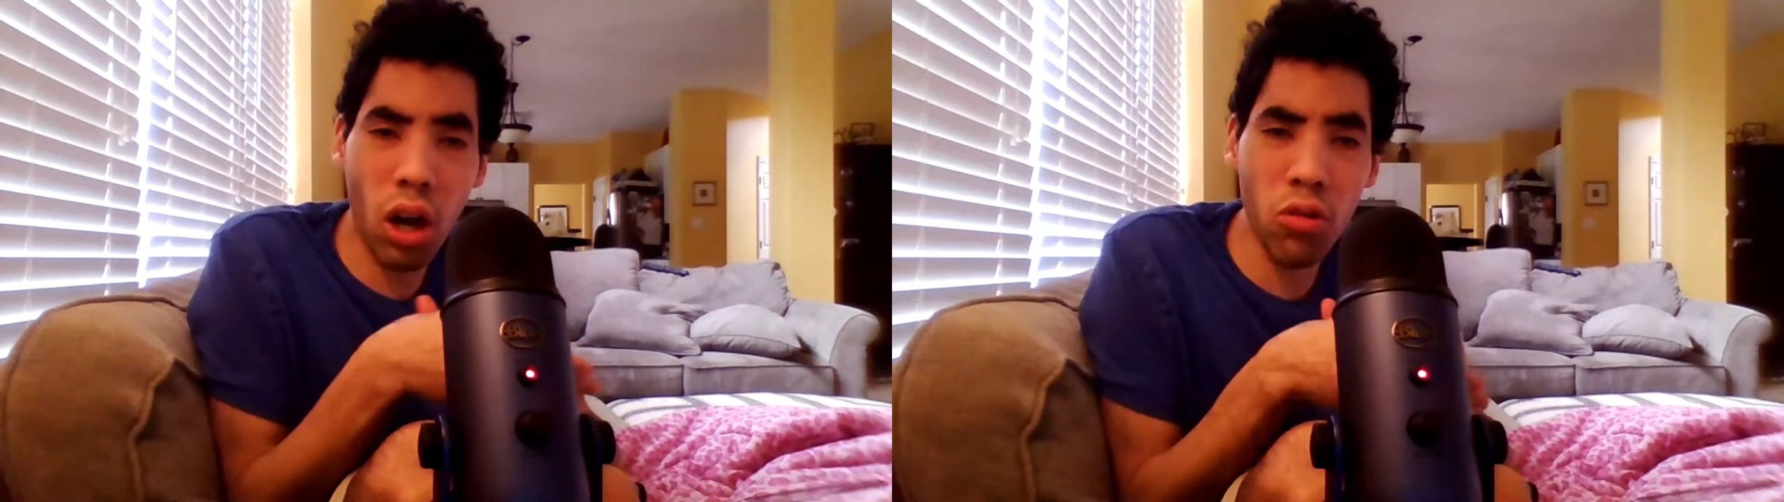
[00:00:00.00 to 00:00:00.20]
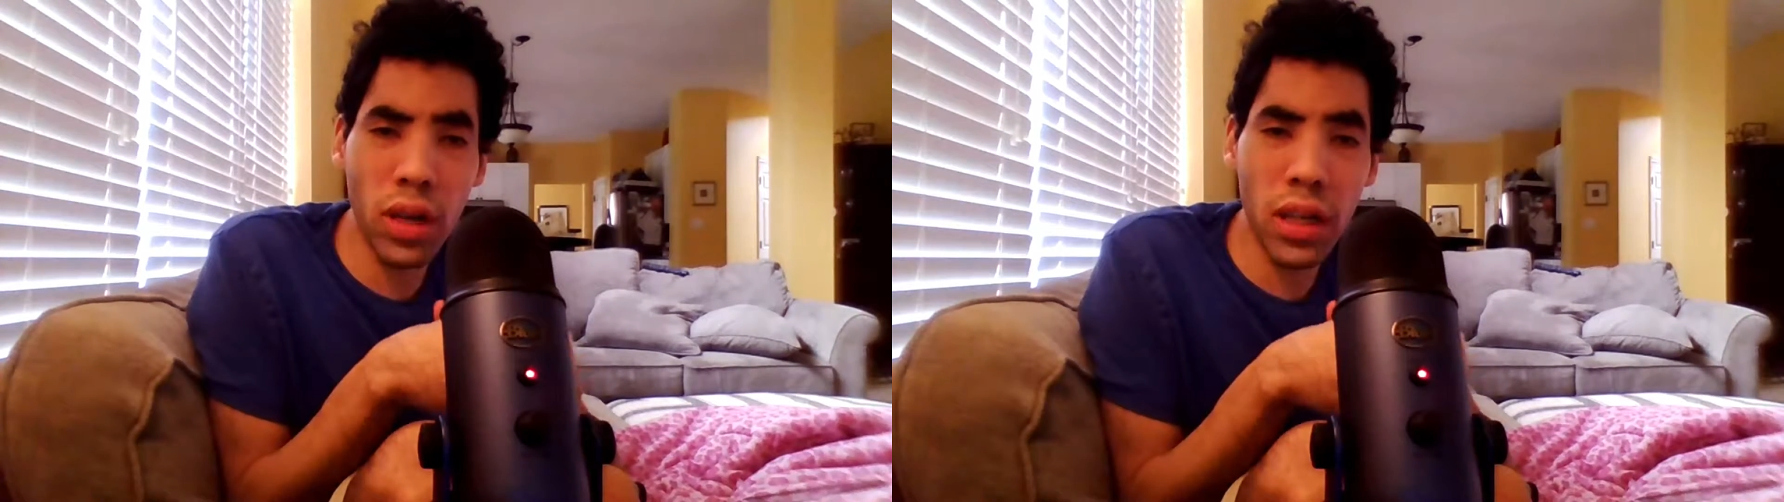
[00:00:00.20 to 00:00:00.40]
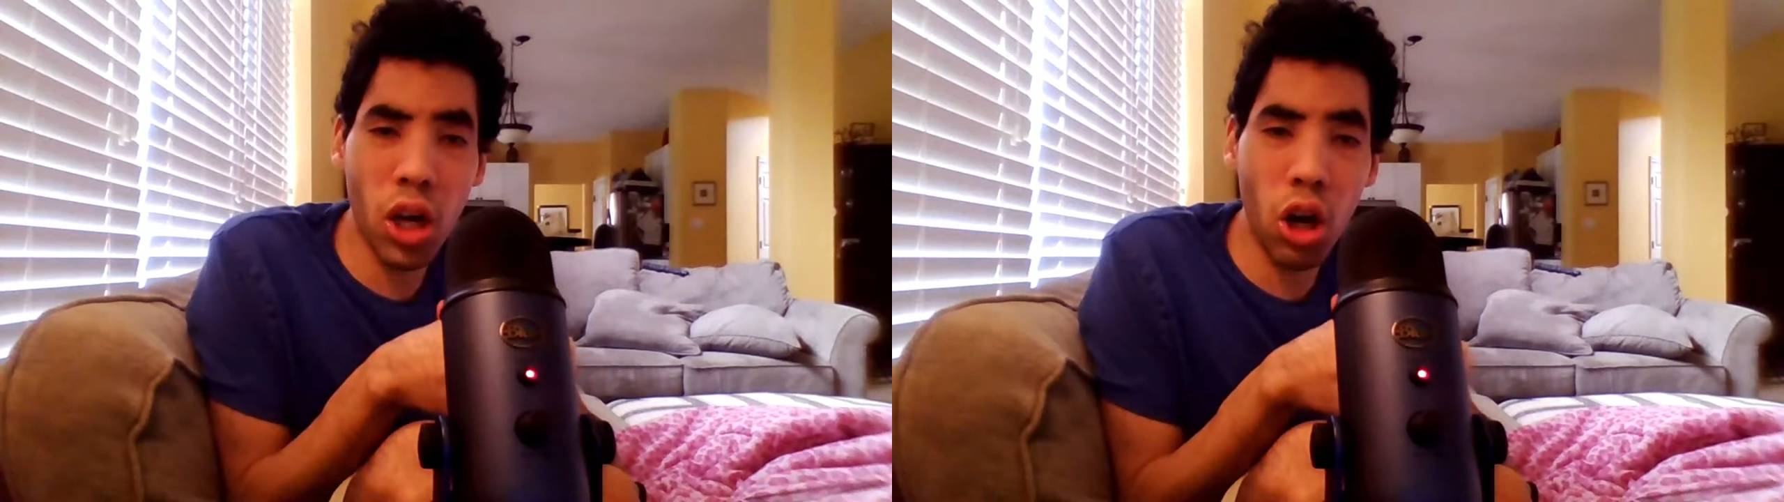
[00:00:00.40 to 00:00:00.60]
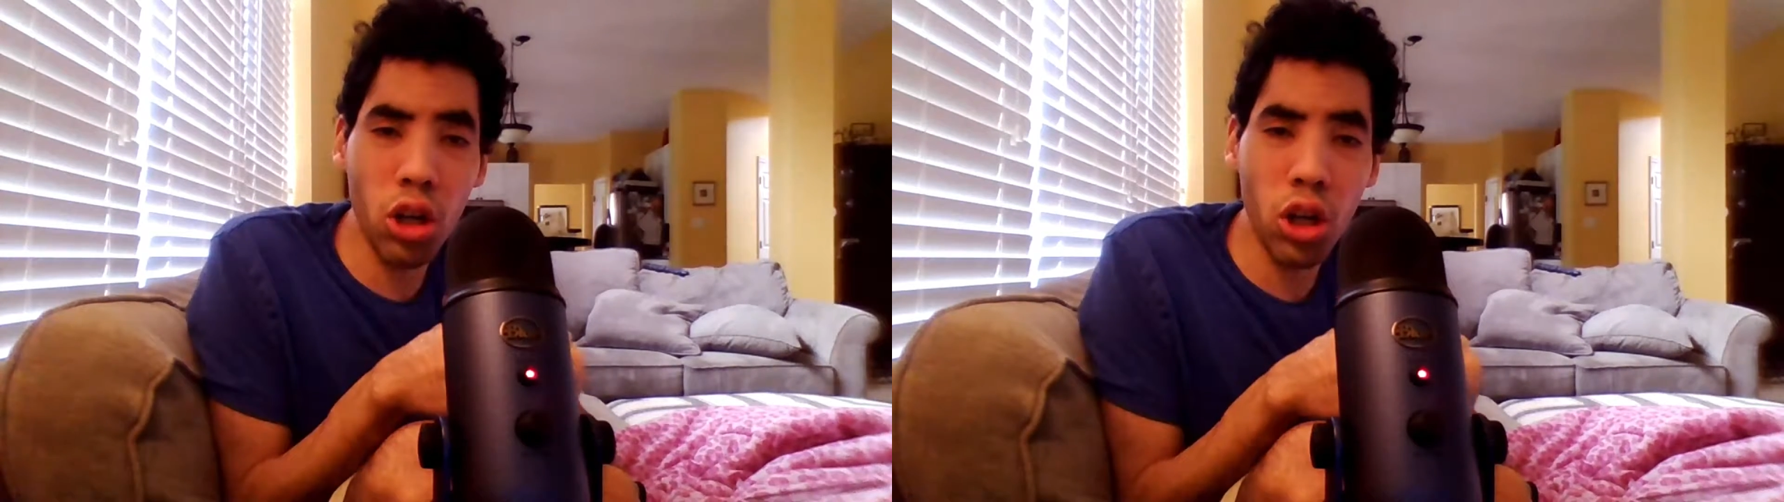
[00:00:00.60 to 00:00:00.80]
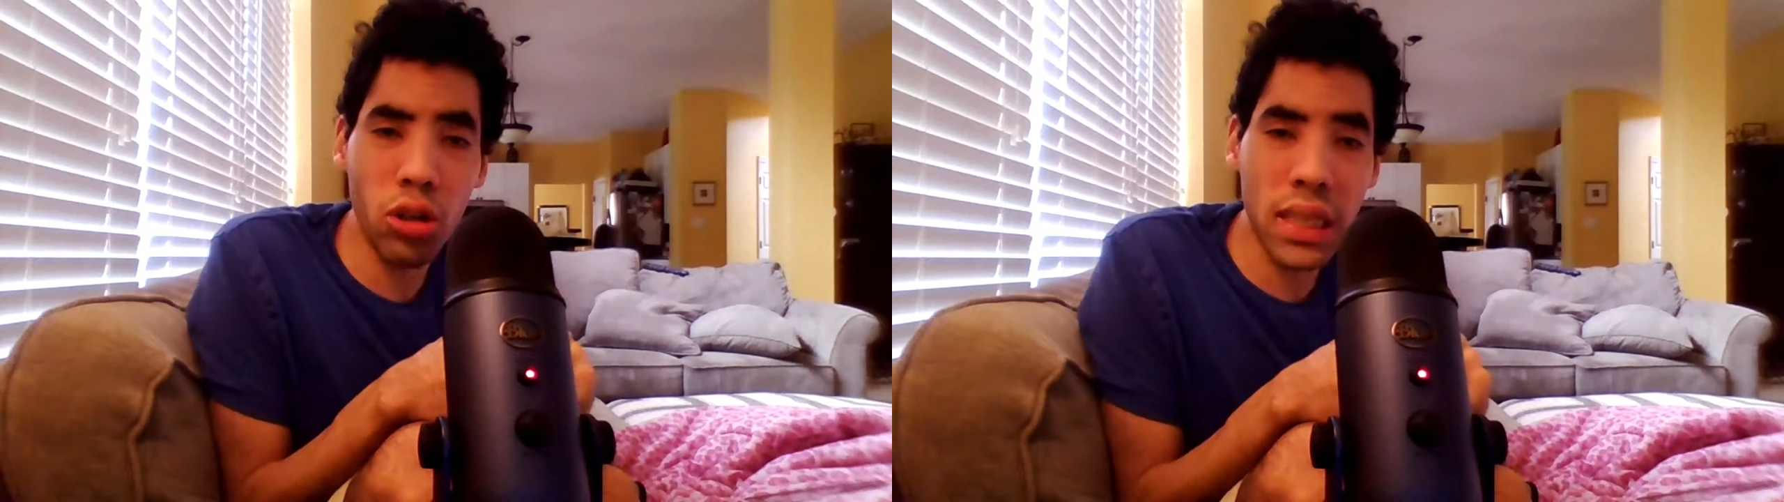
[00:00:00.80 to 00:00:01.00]
unlike
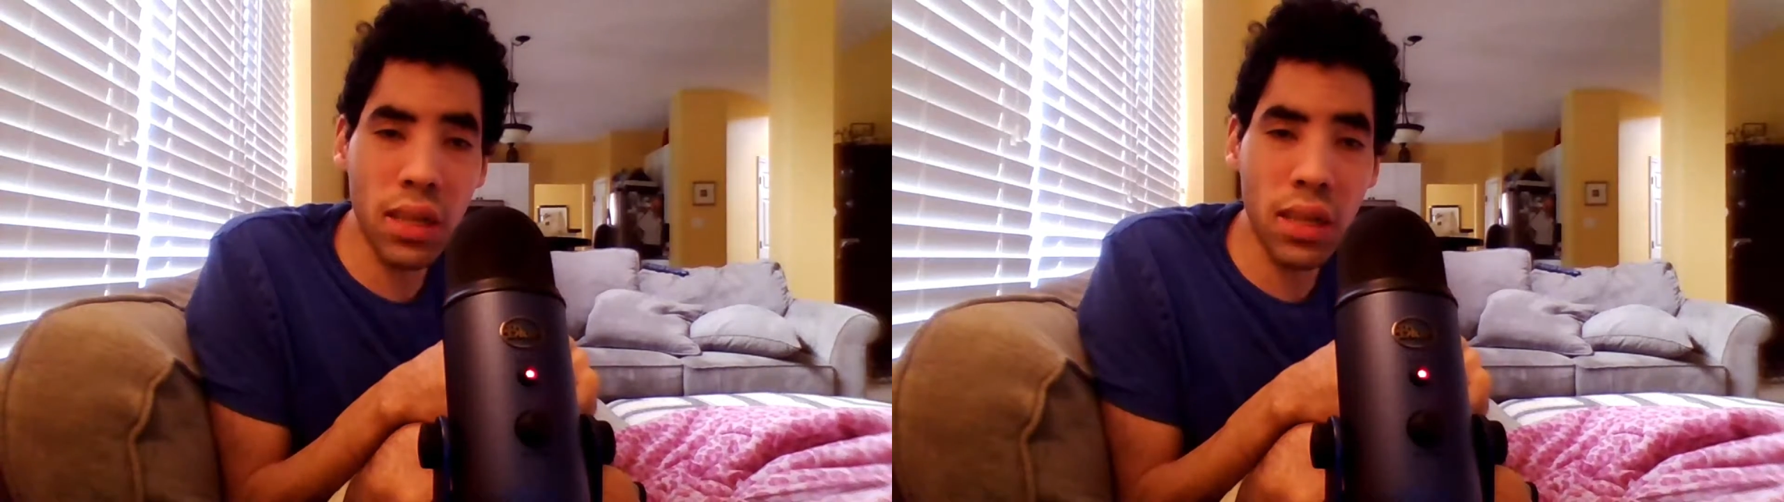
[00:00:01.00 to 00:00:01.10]
other Resident